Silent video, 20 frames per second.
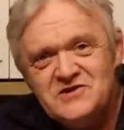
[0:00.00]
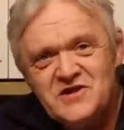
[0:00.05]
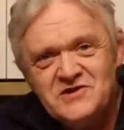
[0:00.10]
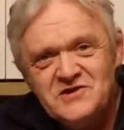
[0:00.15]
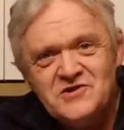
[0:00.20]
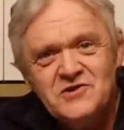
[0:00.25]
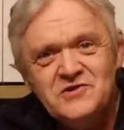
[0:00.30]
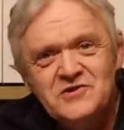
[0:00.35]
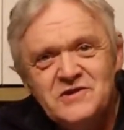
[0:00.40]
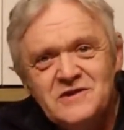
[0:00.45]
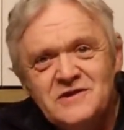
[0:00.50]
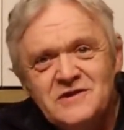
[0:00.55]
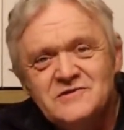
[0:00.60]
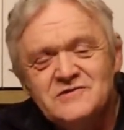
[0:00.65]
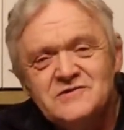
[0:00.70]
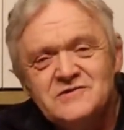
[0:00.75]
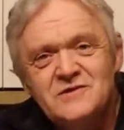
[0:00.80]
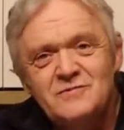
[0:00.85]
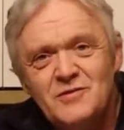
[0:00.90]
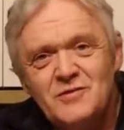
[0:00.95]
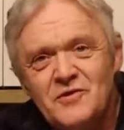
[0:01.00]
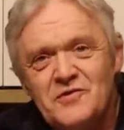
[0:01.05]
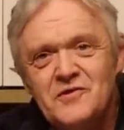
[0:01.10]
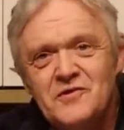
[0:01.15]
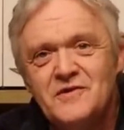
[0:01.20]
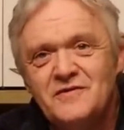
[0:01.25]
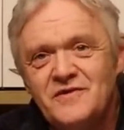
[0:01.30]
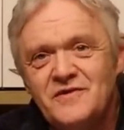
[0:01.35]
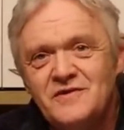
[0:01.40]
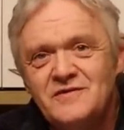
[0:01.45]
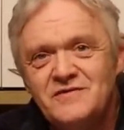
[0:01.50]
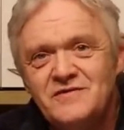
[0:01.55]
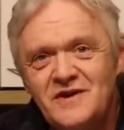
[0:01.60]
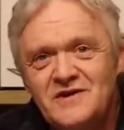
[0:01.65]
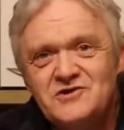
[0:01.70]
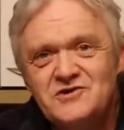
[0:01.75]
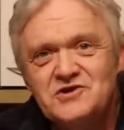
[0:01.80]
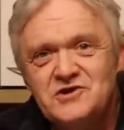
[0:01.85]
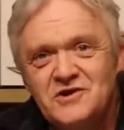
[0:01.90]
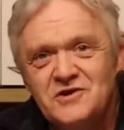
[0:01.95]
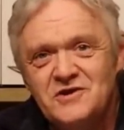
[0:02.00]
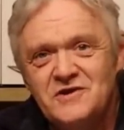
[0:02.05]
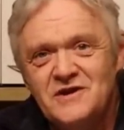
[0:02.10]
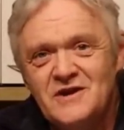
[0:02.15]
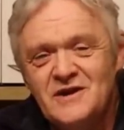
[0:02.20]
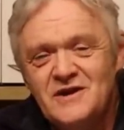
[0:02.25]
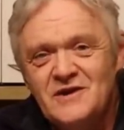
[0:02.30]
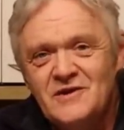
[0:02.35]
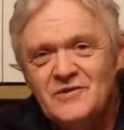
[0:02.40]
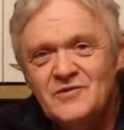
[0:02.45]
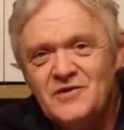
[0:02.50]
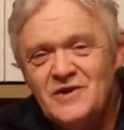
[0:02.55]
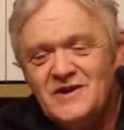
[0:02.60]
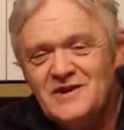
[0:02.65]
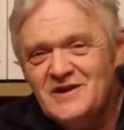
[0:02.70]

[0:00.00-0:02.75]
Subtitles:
necessity is the mother of invention,